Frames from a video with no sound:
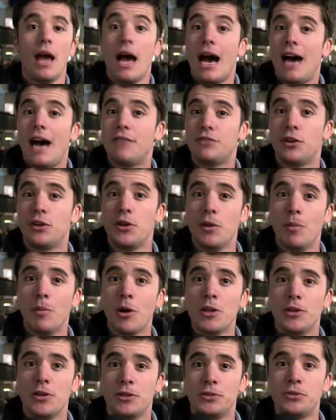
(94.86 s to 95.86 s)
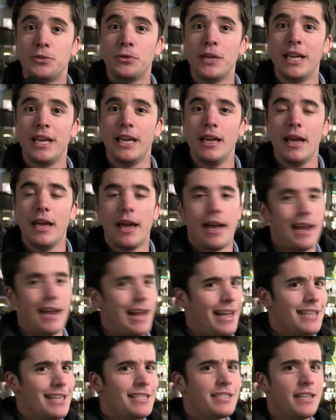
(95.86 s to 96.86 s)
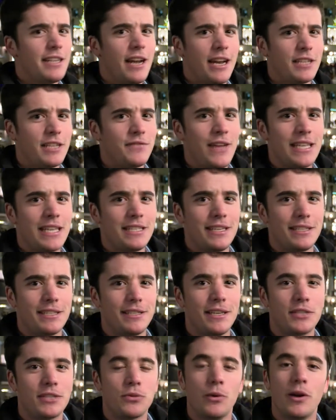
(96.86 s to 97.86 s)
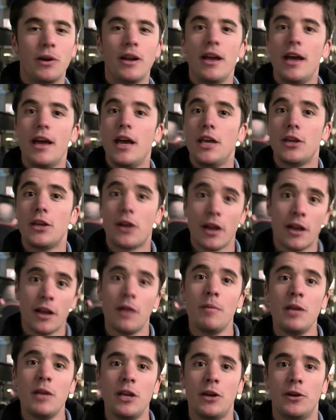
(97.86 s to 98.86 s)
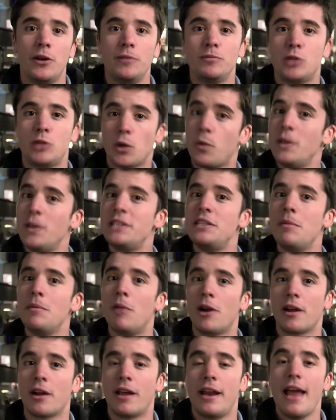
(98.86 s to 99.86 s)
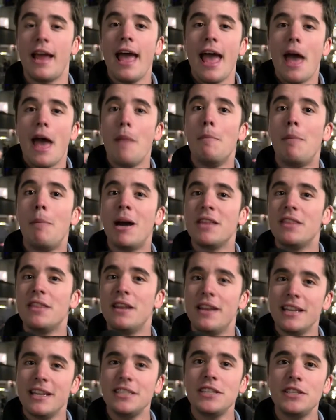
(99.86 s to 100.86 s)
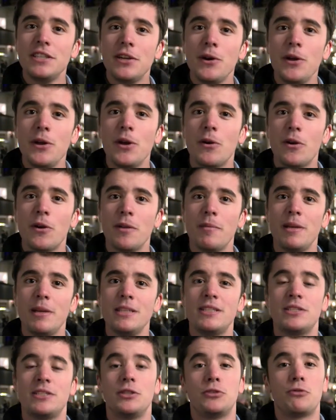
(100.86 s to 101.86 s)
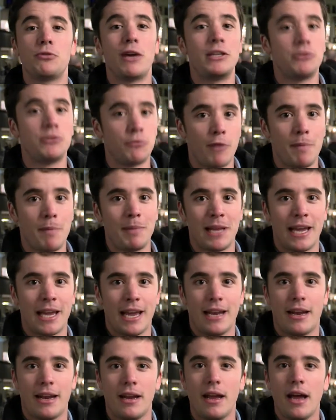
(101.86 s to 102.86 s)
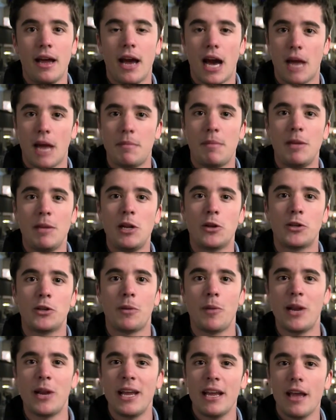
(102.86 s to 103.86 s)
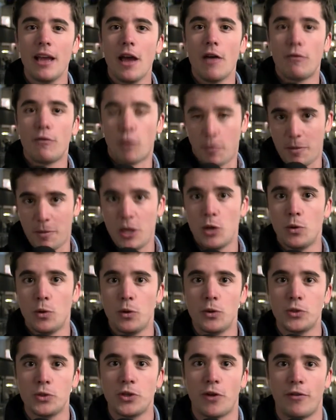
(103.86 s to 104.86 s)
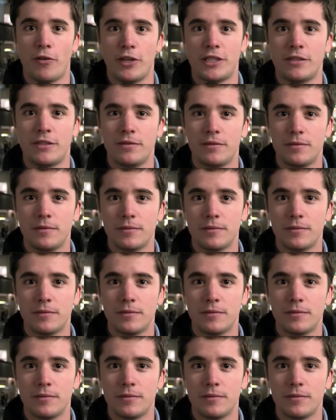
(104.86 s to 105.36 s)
After you buy your tree, and I guess it's not as fancy as this one, you can come here to Quincy Market and buy the necessary ornaments to try to replicate it. I'm Emilio Doménech for BU News Service.